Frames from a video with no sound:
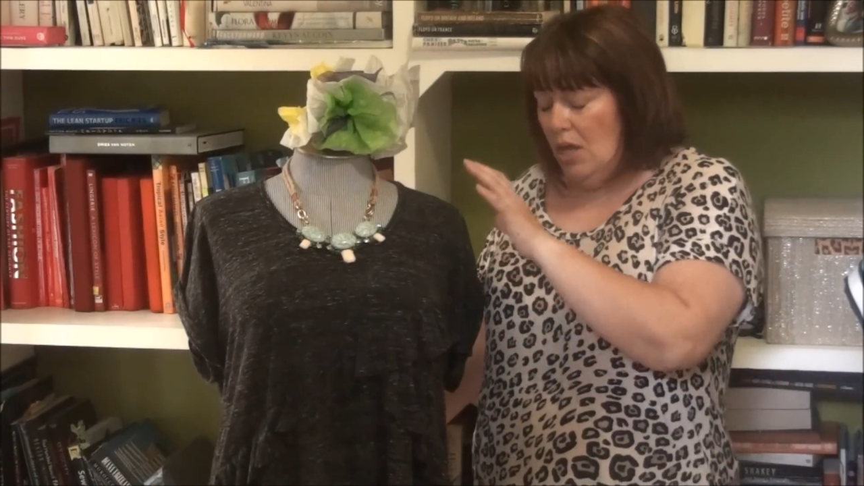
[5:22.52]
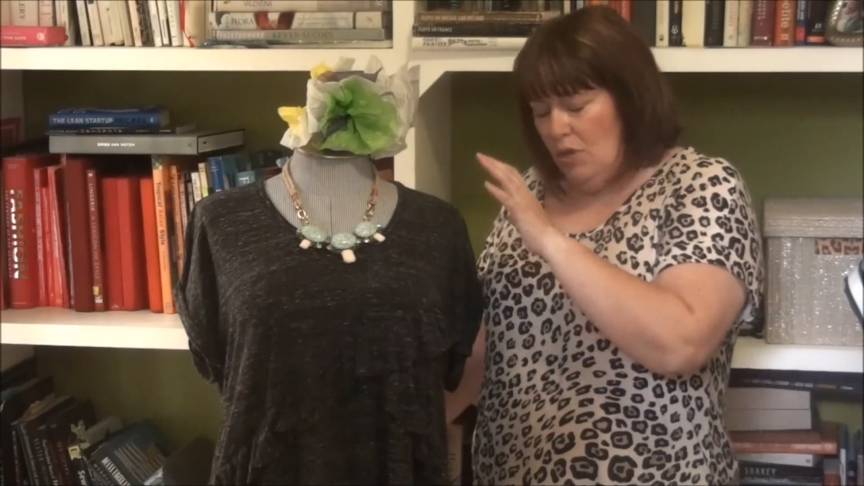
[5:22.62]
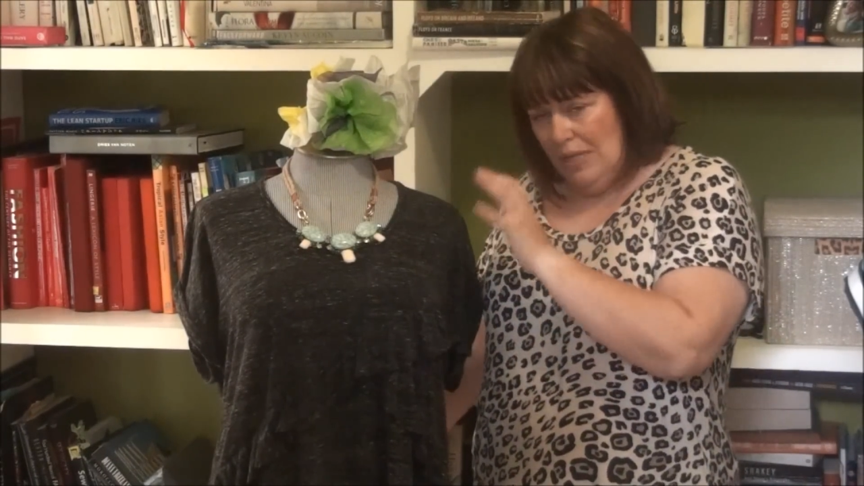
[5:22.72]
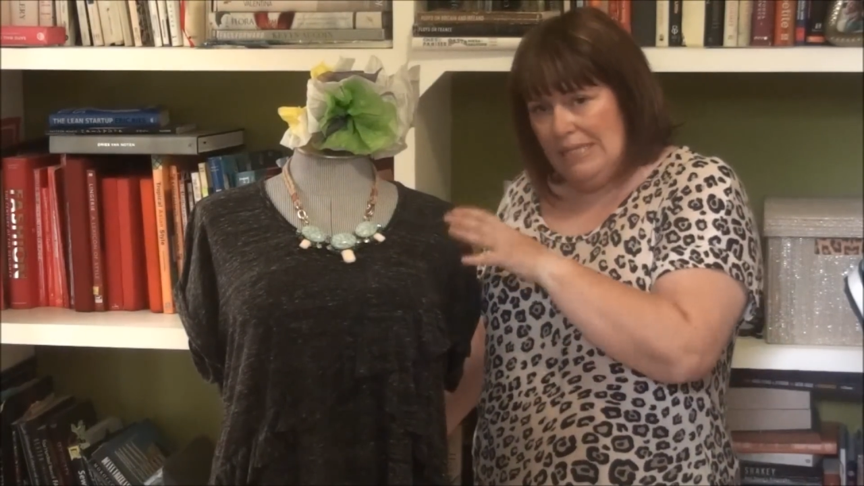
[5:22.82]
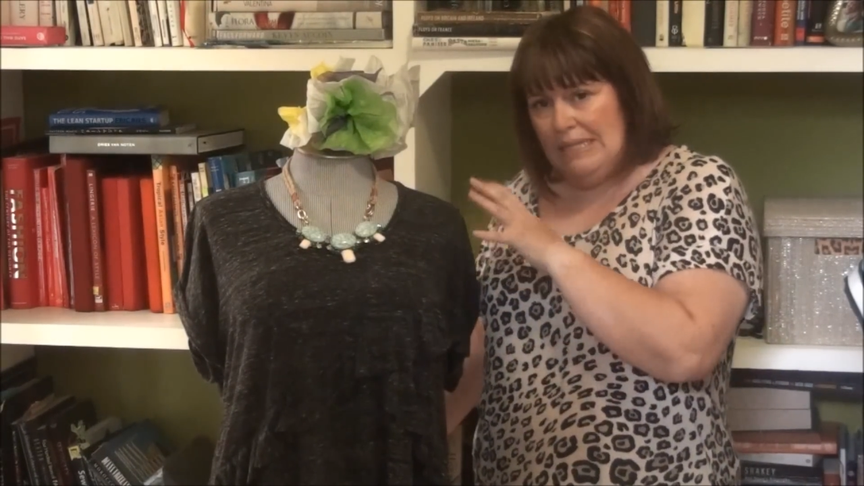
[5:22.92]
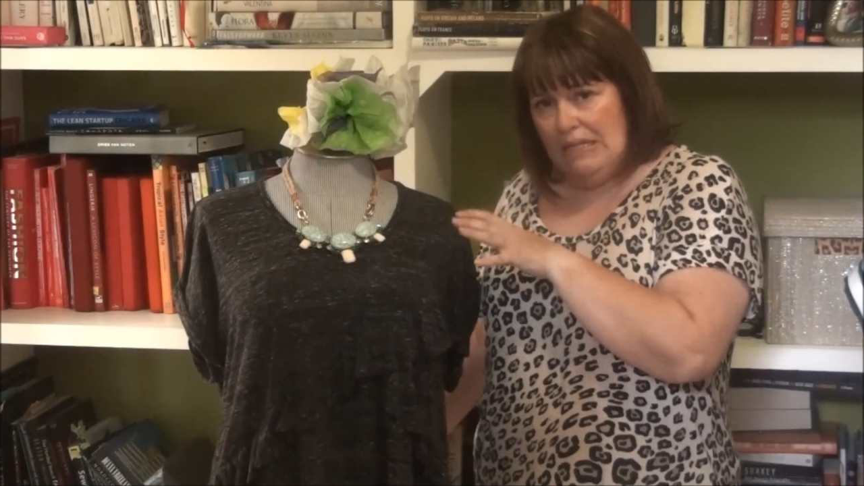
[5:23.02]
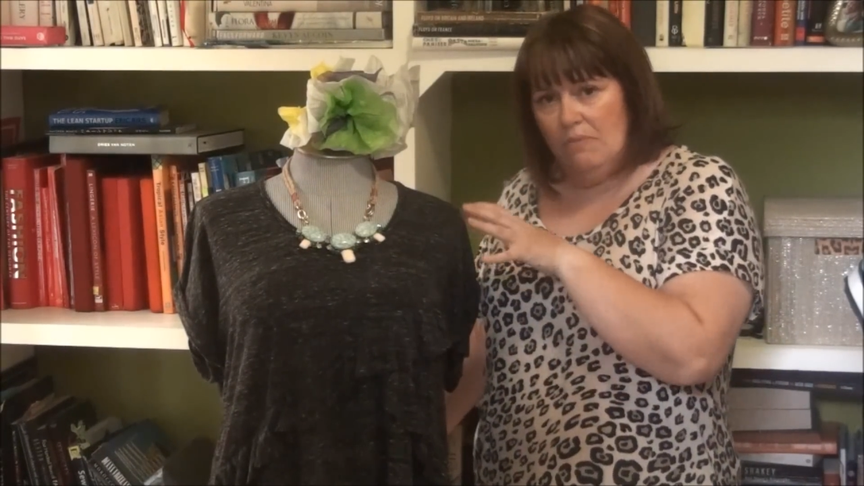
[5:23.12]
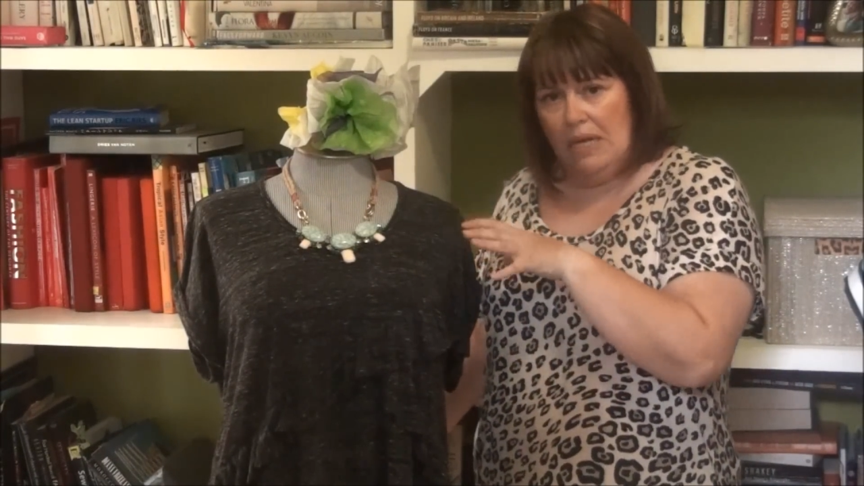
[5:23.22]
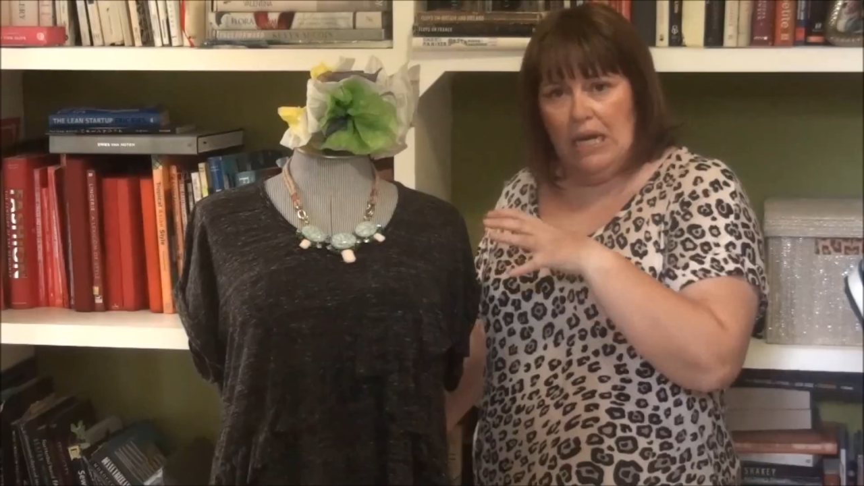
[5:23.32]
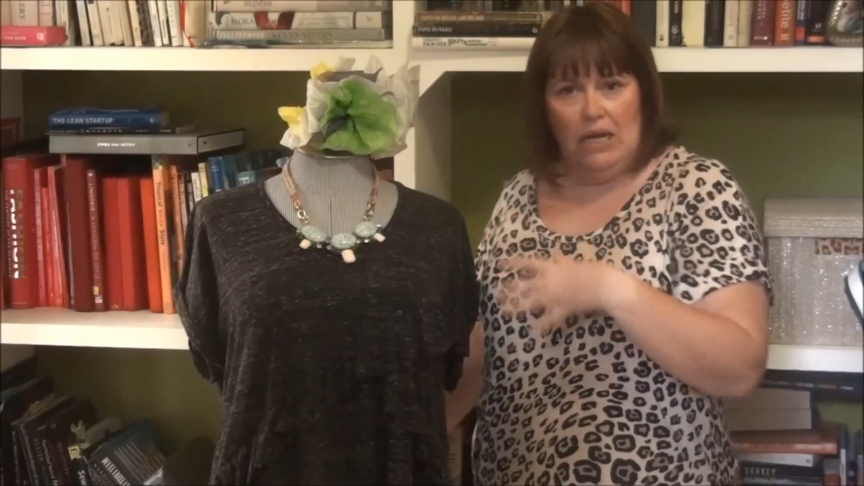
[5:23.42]
you can
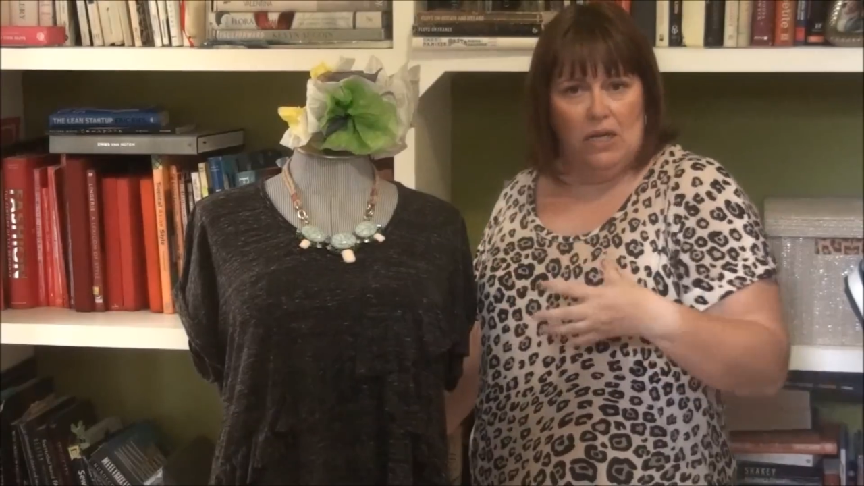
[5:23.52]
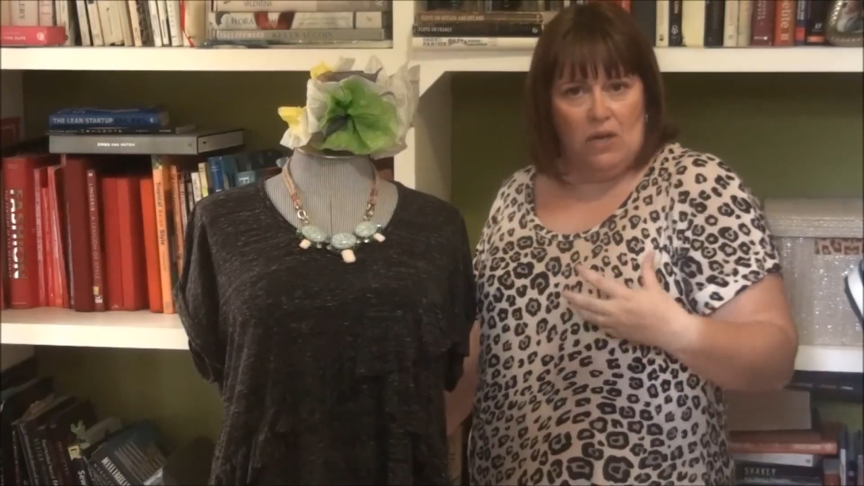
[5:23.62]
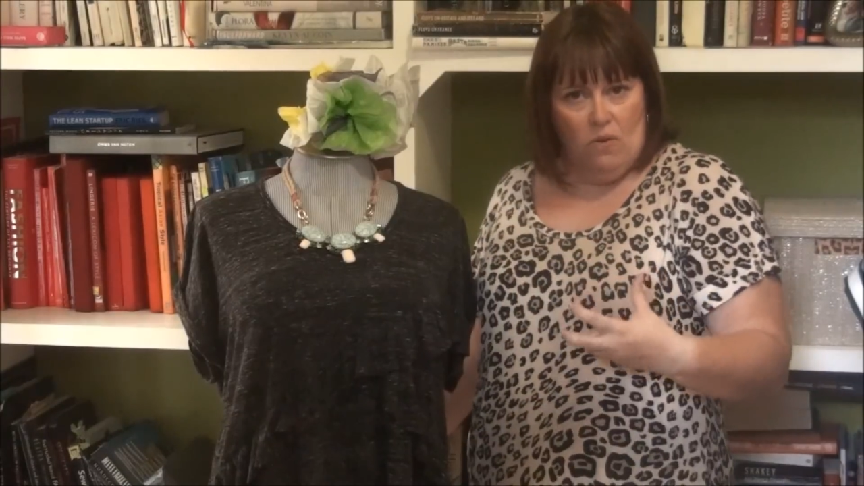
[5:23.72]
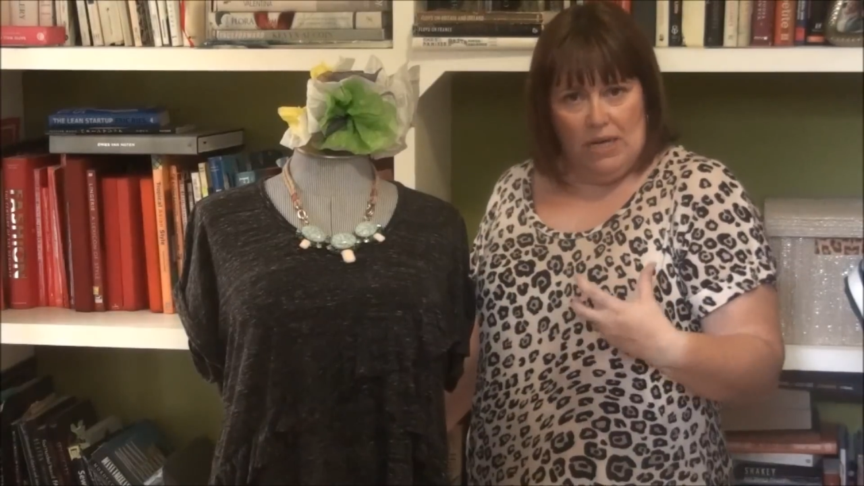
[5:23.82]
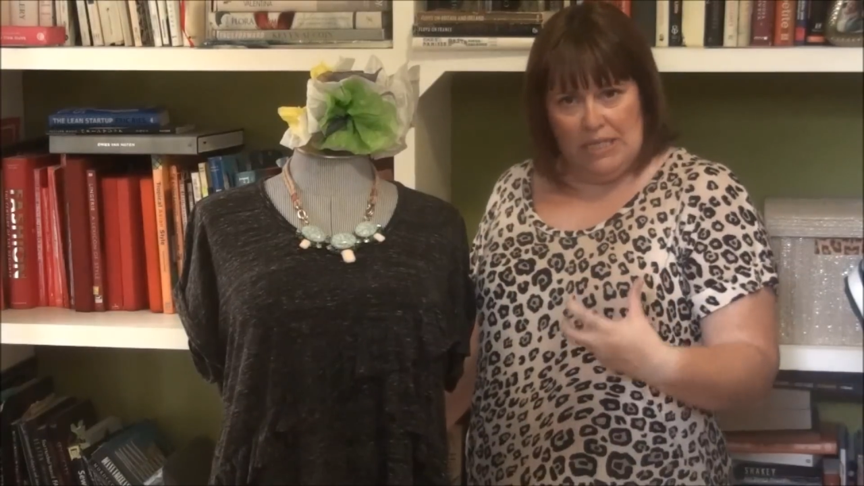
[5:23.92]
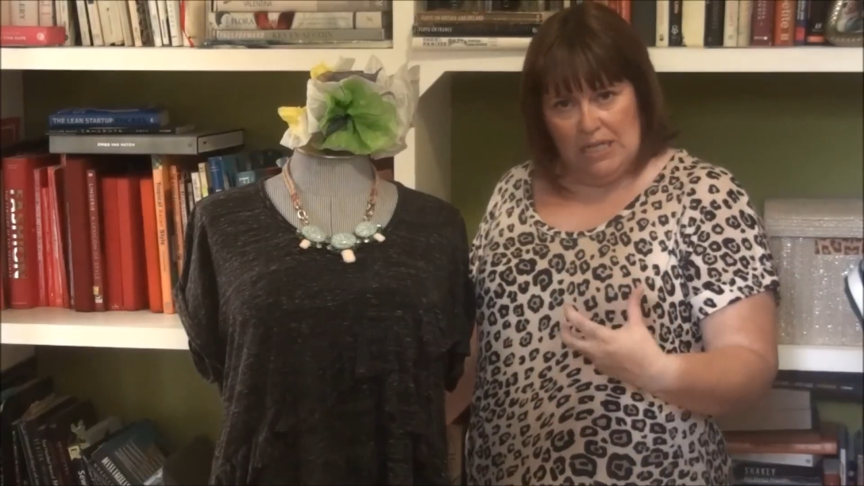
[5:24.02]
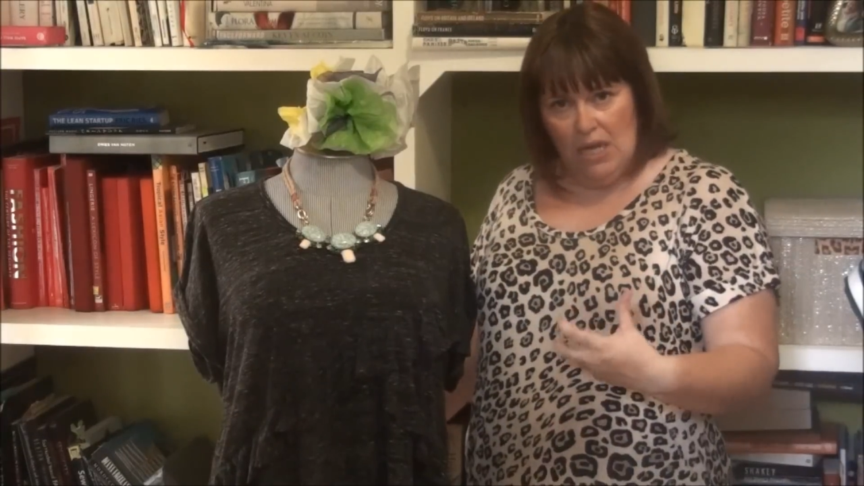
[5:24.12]
still make it look quite